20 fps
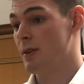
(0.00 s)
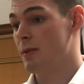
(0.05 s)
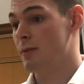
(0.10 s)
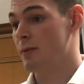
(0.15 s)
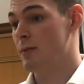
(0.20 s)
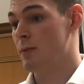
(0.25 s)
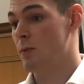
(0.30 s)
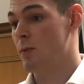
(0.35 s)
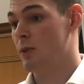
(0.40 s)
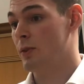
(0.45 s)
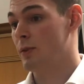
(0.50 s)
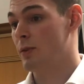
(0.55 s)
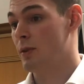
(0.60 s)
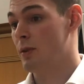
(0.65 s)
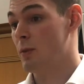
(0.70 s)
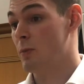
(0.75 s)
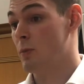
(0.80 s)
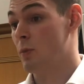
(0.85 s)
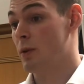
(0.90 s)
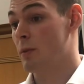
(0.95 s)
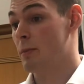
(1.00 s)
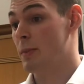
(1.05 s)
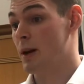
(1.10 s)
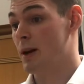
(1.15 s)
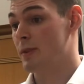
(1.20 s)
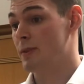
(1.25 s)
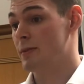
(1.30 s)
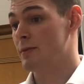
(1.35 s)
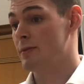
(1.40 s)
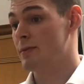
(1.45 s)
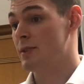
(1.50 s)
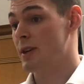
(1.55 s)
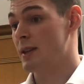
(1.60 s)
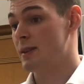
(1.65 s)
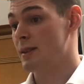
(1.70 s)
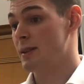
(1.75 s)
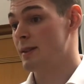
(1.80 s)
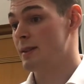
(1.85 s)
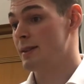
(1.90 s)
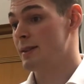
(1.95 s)
of the one part of
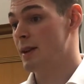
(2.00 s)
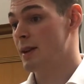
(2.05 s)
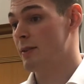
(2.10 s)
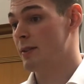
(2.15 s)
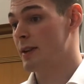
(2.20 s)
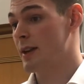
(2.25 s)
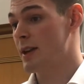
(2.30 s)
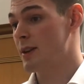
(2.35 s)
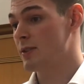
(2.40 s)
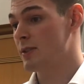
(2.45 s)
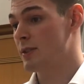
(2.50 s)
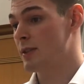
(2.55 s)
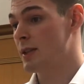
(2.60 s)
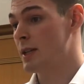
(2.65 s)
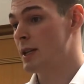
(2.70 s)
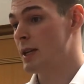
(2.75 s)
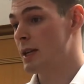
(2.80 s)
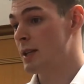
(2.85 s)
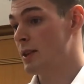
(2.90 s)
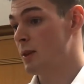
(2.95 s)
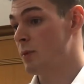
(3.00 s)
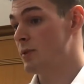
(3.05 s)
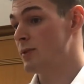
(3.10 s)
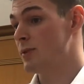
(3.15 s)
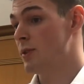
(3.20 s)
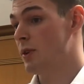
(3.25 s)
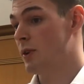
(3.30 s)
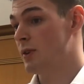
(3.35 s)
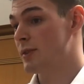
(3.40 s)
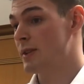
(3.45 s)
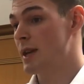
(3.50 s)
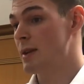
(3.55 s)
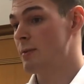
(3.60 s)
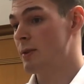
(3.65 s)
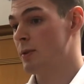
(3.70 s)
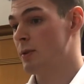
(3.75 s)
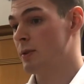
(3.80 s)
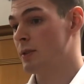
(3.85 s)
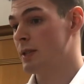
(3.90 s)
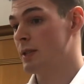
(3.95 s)
Jesse's interrogation that was not tape
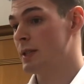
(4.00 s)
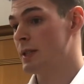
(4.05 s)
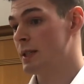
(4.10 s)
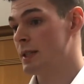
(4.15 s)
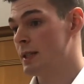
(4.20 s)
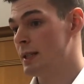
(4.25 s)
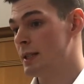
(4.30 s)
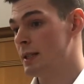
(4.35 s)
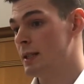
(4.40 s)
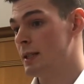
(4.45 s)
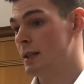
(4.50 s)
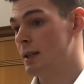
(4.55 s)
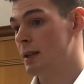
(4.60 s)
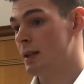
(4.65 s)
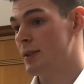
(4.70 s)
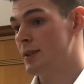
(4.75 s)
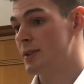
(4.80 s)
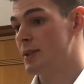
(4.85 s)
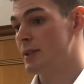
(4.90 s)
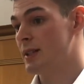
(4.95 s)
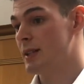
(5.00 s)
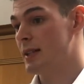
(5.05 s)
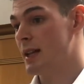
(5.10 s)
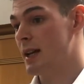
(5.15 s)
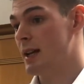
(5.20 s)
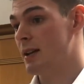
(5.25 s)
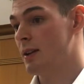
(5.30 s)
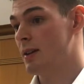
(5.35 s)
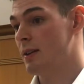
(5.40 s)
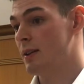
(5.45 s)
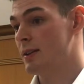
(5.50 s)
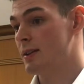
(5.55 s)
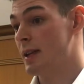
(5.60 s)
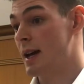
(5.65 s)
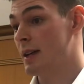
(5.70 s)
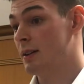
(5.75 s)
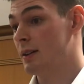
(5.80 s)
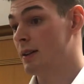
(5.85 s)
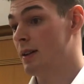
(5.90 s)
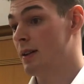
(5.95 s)
recorded. I studied and
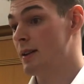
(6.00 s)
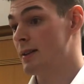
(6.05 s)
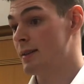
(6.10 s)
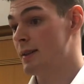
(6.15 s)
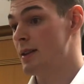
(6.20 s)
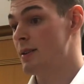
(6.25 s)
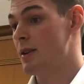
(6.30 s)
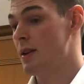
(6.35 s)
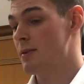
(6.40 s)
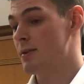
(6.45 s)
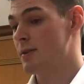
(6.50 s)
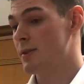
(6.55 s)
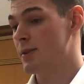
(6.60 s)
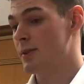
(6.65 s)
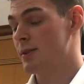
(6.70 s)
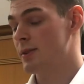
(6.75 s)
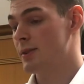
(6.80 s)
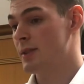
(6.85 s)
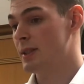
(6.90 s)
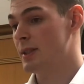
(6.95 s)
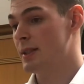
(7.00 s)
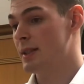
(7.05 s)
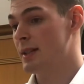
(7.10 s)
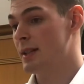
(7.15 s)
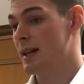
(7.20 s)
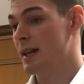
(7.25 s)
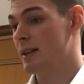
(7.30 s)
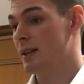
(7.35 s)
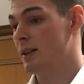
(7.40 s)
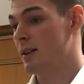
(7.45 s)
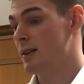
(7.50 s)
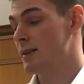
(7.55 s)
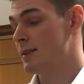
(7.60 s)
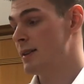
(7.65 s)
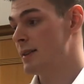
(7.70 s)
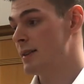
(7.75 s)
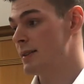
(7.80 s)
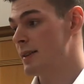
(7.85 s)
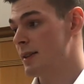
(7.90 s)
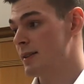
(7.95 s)
analysed their notes, studied and analysed
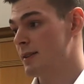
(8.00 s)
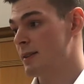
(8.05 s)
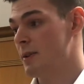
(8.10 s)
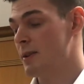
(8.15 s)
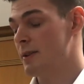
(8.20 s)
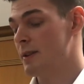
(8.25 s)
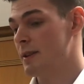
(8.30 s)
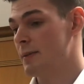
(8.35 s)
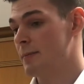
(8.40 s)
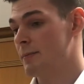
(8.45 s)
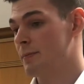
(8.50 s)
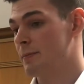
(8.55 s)
their testimony.